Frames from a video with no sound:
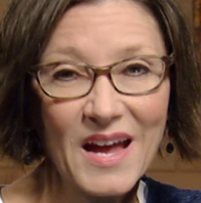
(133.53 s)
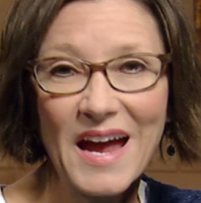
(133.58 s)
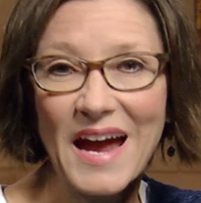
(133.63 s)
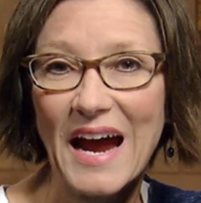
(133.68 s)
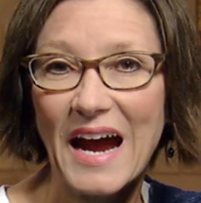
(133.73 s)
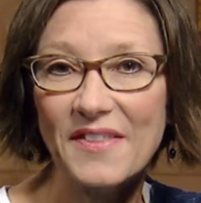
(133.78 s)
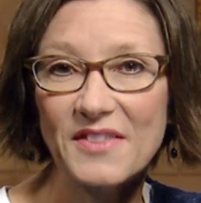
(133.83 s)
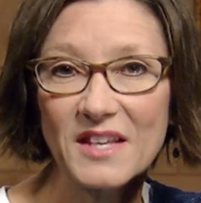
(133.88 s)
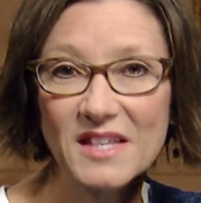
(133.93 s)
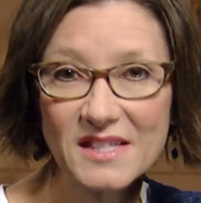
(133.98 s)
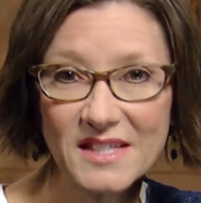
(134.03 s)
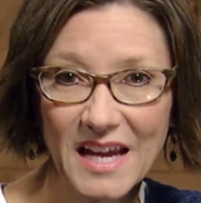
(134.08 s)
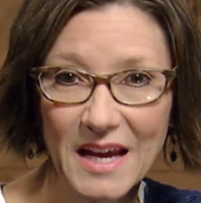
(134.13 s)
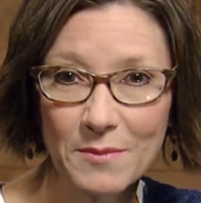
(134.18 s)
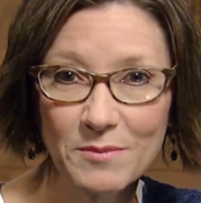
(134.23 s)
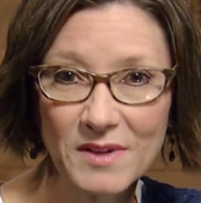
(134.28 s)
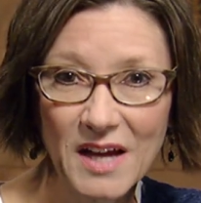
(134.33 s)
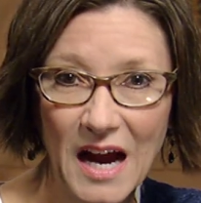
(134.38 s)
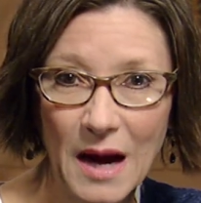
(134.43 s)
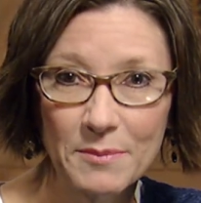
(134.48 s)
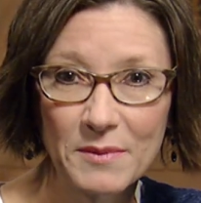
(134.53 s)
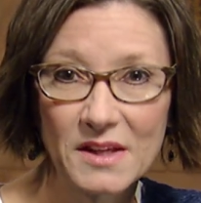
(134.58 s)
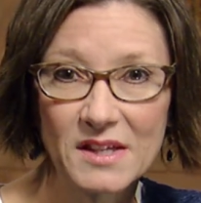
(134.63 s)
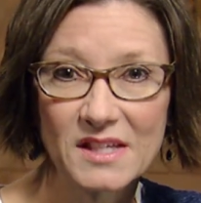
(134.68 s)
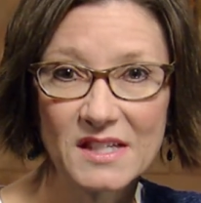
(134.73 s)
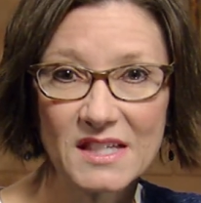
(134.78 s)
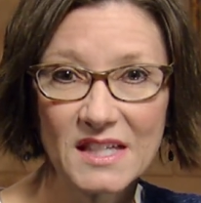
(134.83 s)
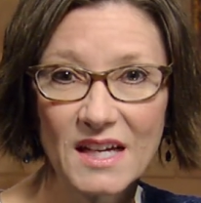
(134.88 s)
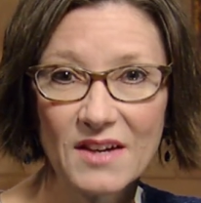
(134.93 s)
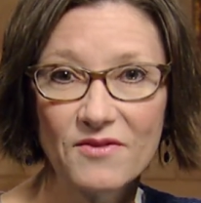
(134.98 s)
At the same time that
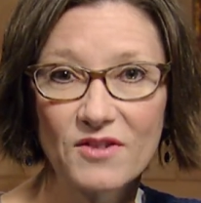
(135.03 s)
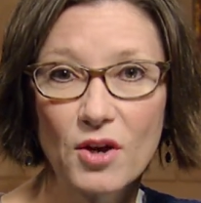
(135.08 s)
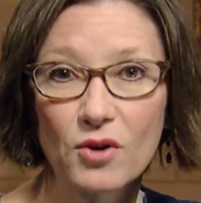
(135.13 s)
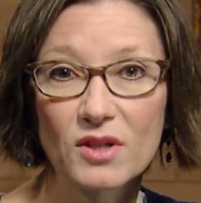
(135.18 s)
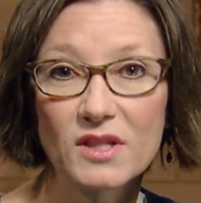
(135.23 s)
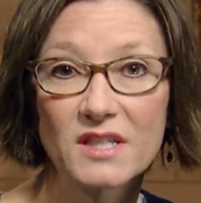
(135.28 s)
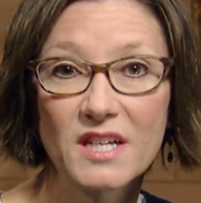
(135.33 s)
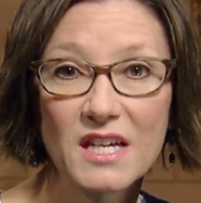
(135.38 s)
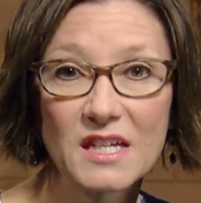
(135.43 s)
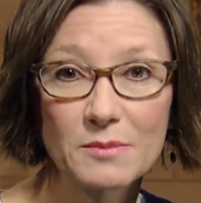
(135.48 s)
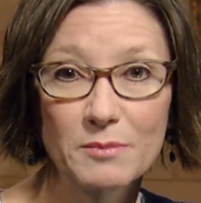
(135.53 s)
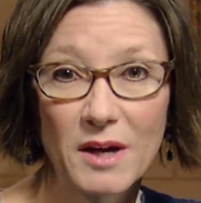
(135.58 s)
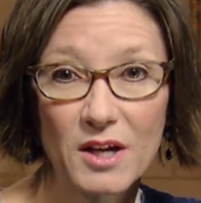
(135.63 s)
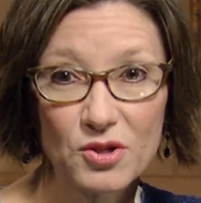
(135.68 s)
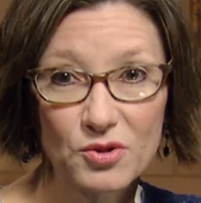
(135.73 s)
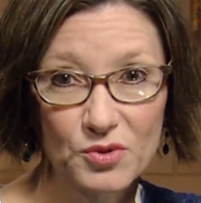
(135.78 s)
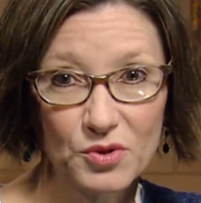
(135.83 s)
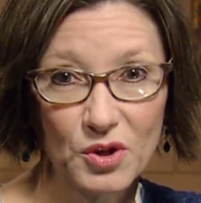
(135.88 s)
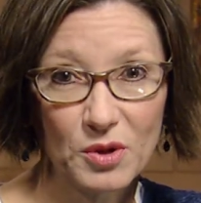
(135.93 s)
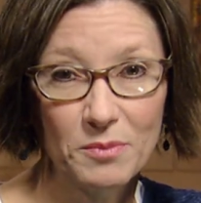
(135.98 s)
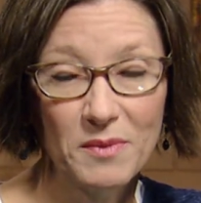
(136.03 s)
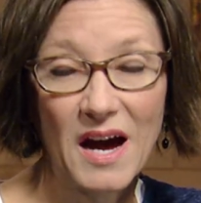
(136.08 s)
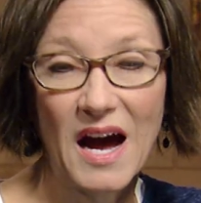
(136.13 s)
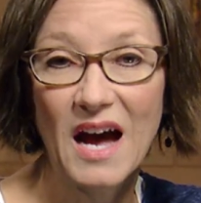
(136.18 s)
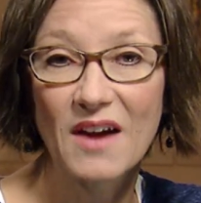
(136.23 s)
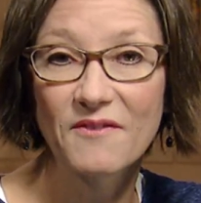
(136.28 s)
Steve noticed his mushroom, I